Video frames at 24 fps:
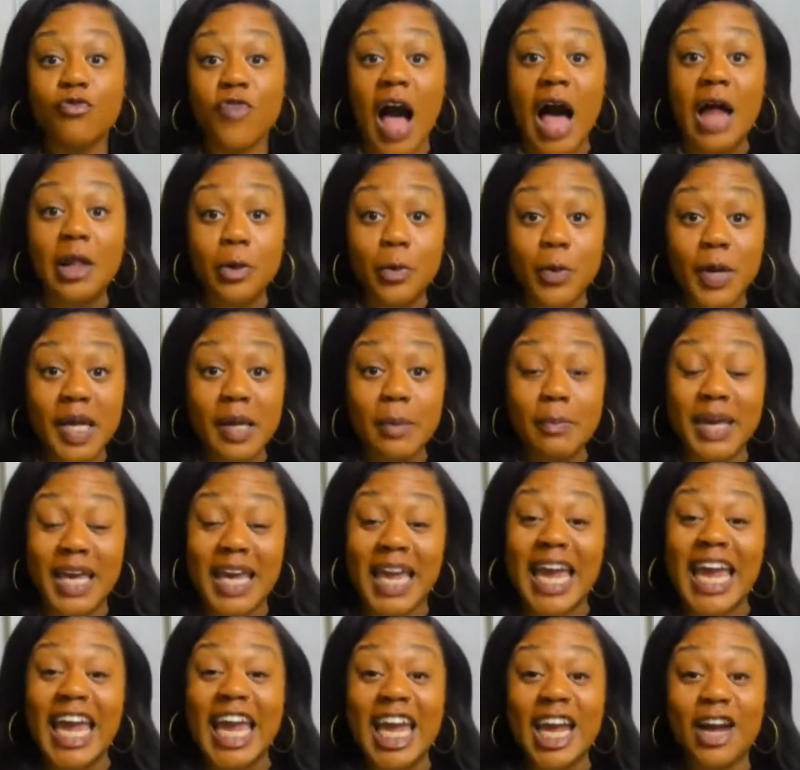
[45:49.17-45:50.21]
following
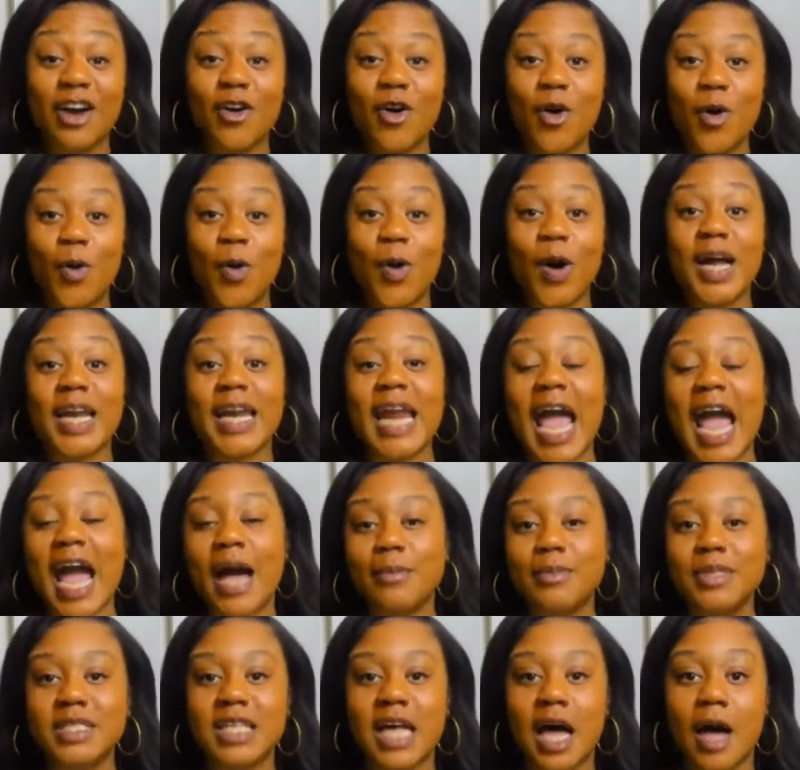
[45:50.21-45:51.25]
me here on
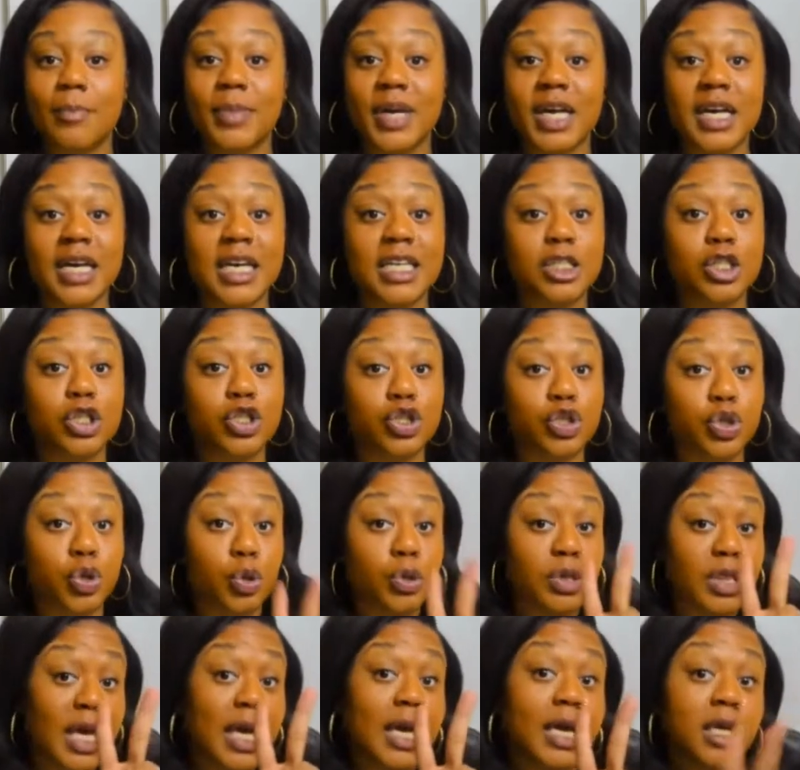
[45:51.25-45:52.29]
Amazon, because
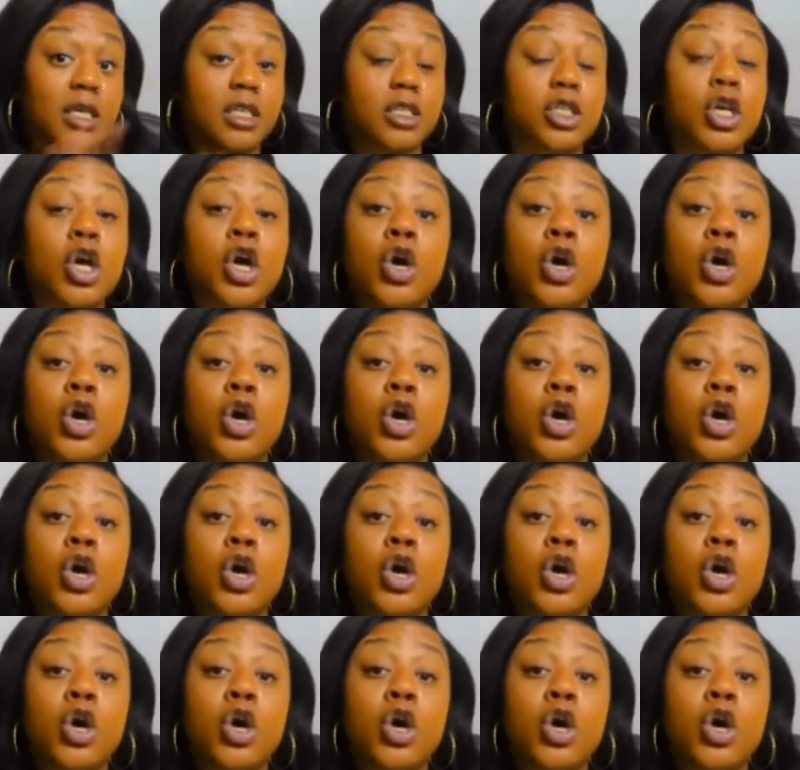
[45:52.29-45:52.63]
two things.